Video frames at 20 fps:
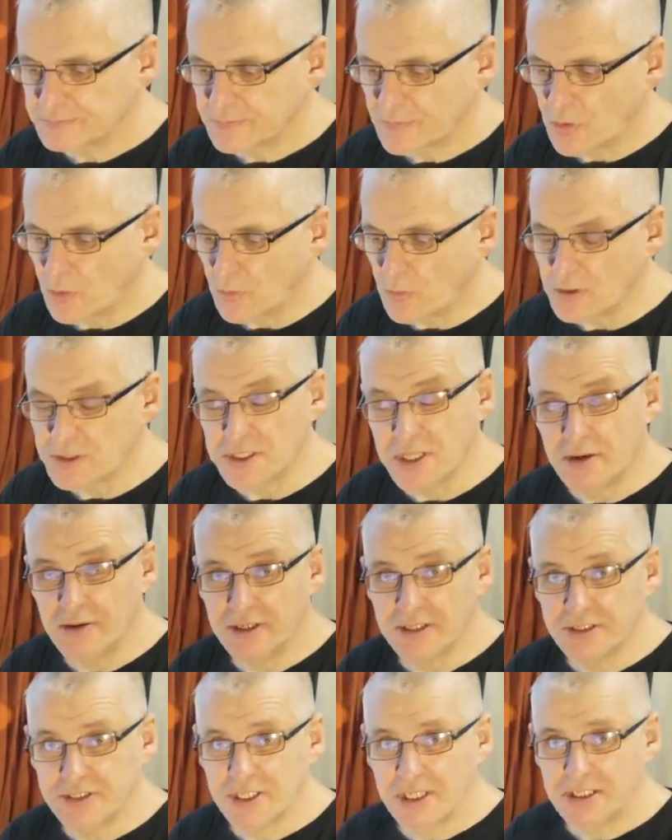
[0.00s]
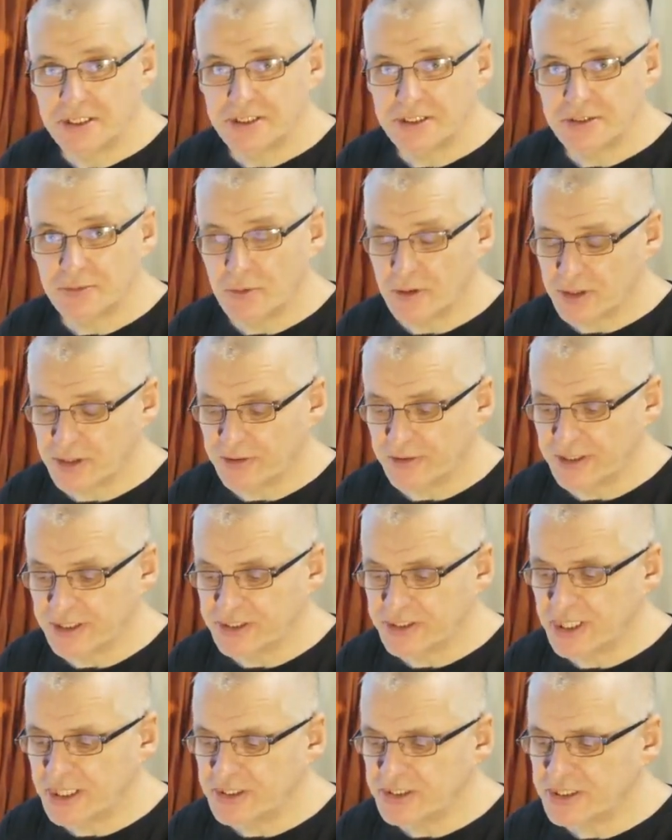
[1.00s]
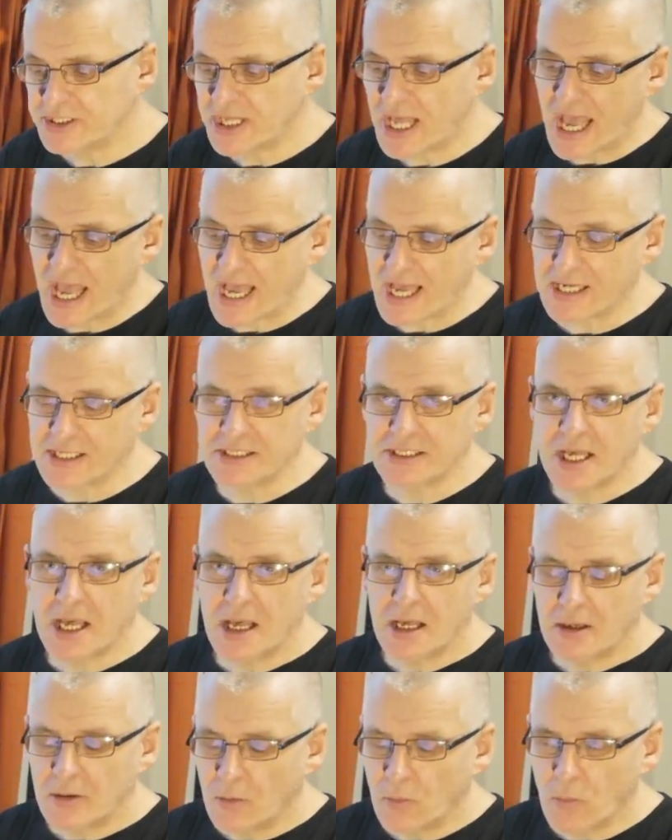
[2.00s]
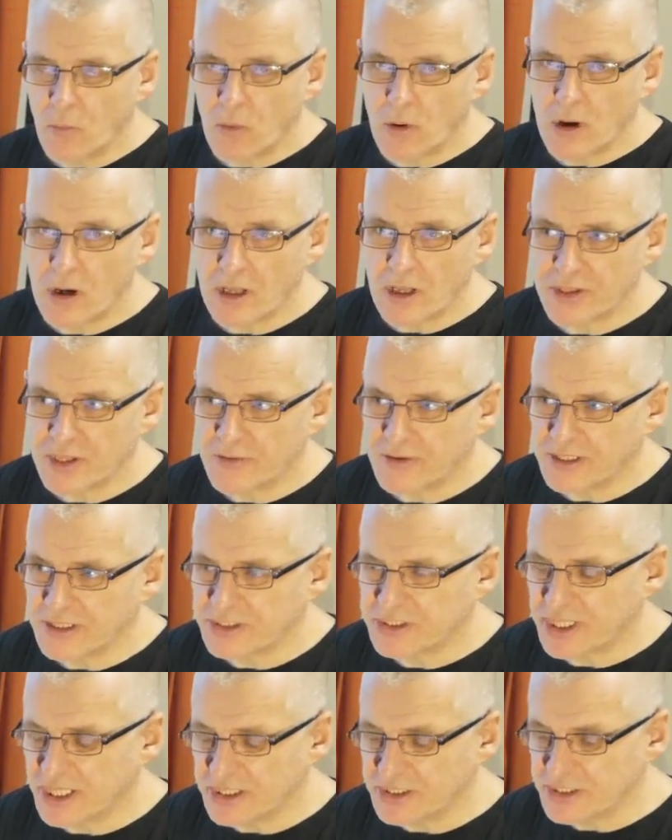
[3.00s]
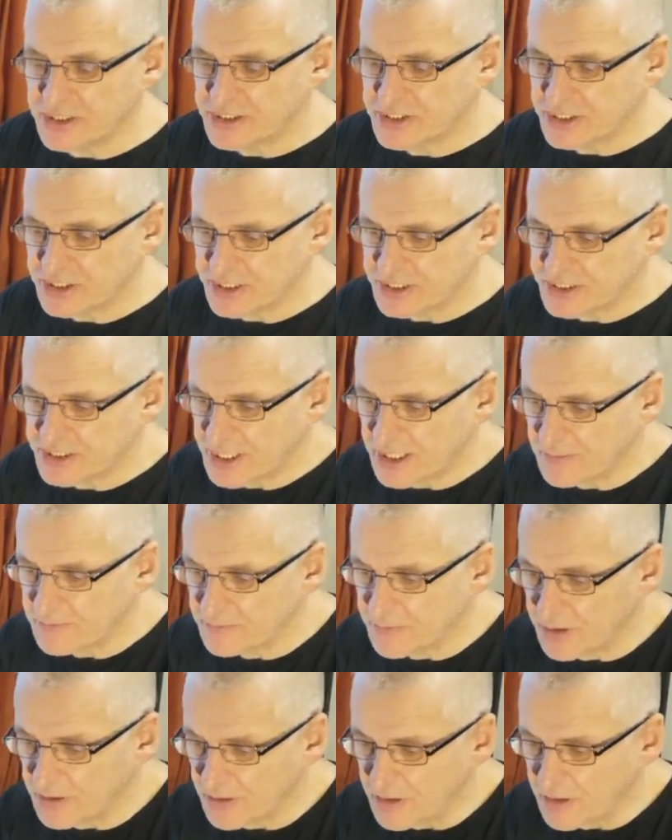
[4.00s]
Or was there any changes? Were there any changes? And were there any changes to the tempo?